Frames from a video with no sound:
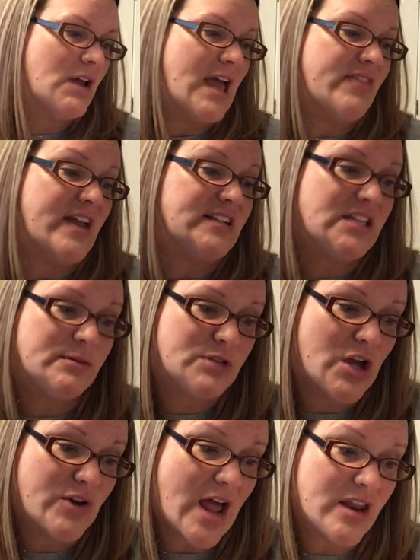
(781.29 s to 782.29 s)
And they
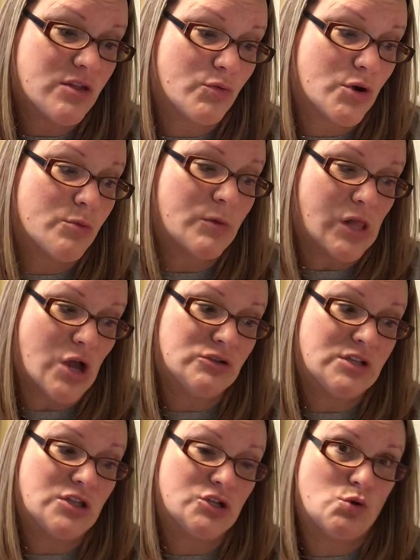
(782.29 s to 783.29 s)
tiptoed out of the room,
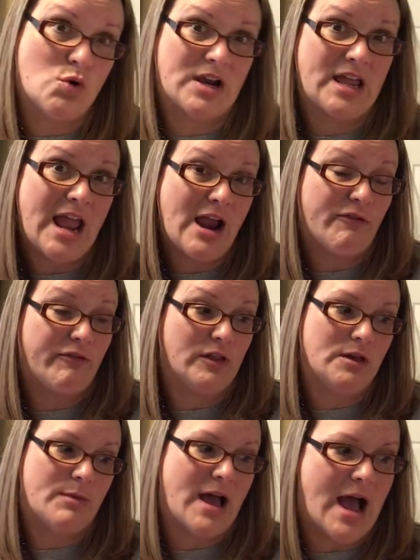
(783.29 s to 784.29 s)
closing the door
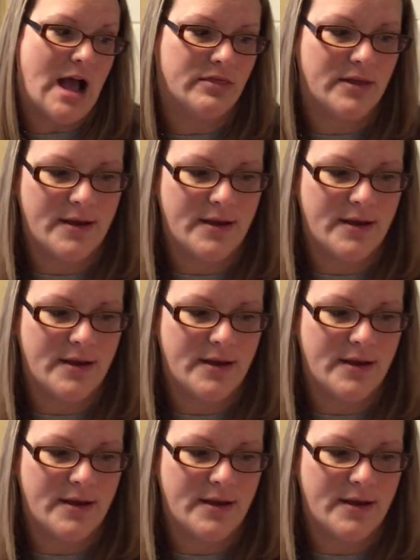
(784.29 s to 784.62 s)
carefully behind